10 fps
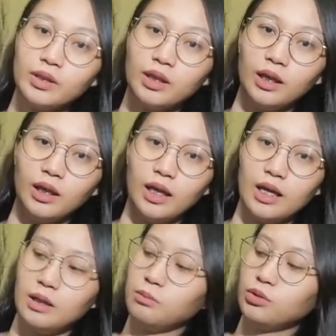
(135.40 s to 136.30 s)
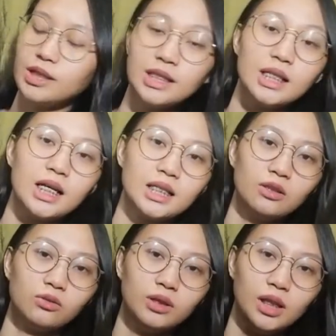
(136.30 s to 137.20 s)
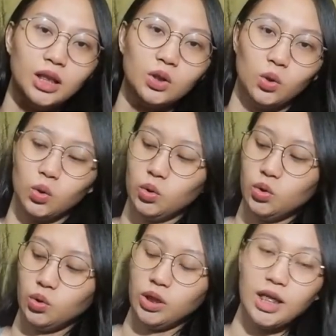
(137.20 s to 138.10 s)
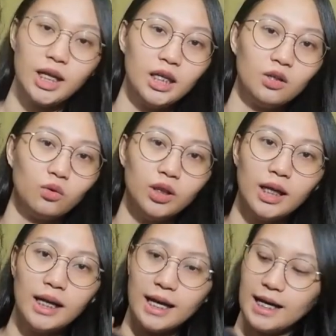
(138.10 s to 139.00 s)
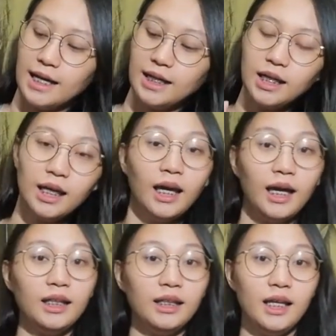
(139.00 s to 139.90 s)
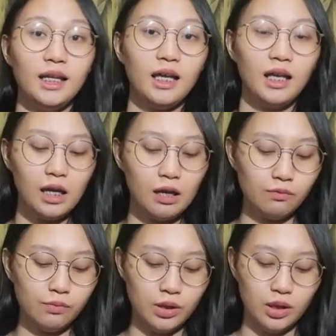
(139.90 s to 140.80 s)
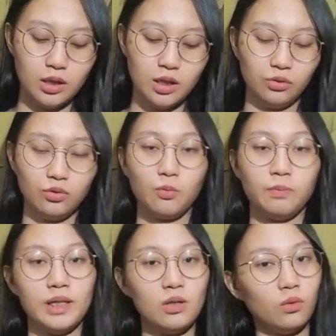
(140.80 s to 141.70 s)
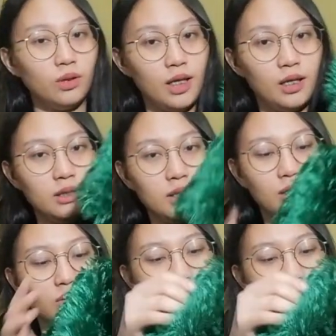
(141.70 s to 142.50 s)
Ayan, nabutas na kasi ito dito. So, tinahi ko na lang. And then, I have here a throw pillow case. Ito.